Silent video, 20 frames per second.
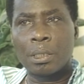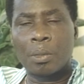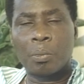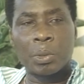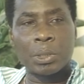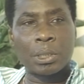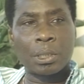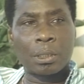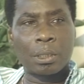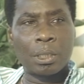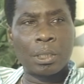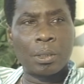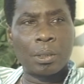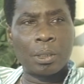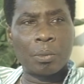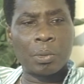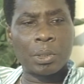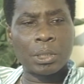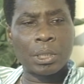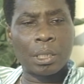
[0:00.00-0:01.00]
was
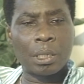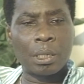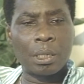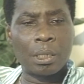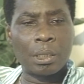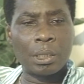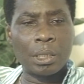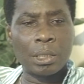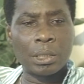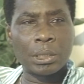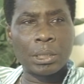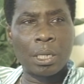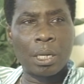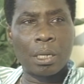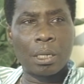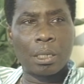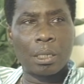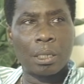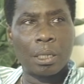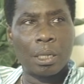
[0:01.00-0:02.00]
a culture
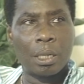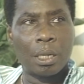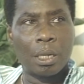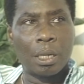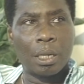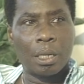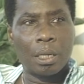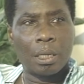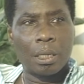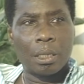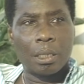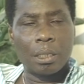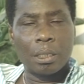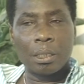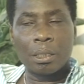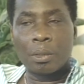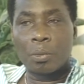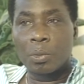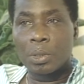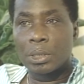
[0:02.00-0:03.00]
shock.
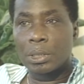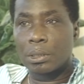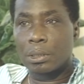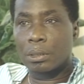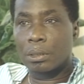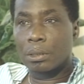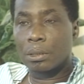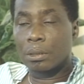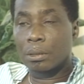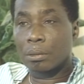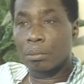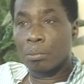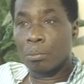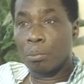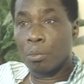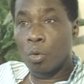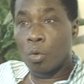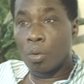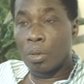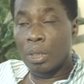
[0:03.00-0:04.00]
It was
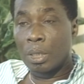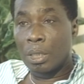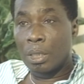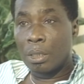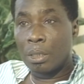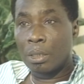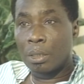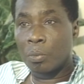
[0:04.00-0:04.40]
morning.